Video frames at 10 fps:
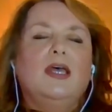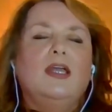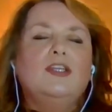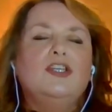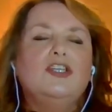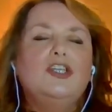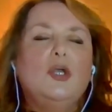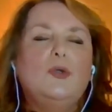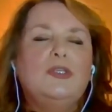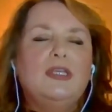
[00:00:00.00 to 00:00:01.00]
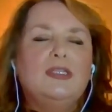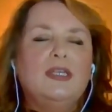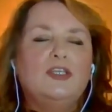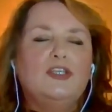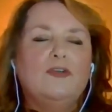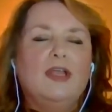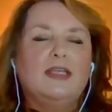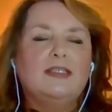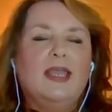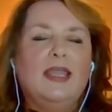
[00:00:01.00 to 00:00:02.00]
And just notice as you're
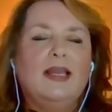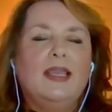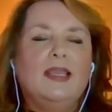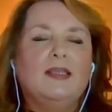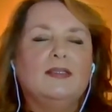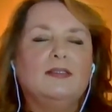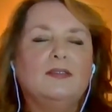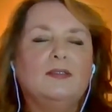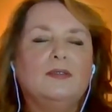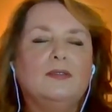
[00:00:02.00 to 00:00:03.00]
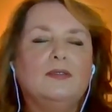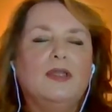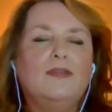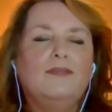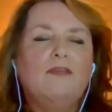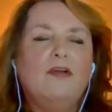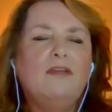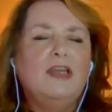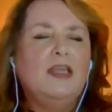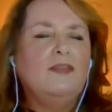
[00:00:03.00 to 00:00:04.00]
exhaling if there are
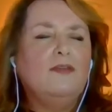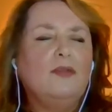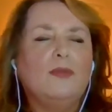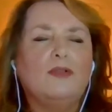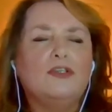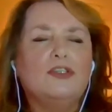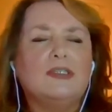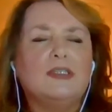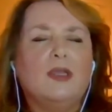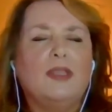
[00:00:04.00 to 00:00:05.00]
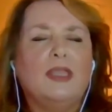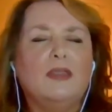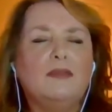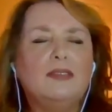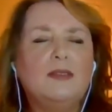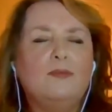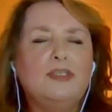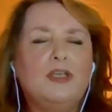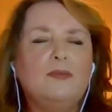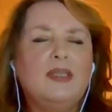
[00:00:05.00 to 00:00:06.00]
any other emotions coming in, because
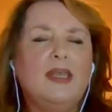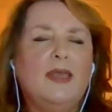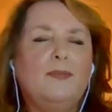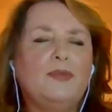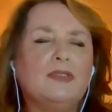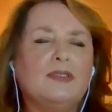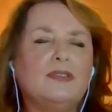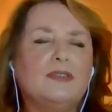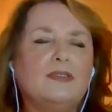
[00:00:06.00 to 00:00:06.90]
sometimes that happens.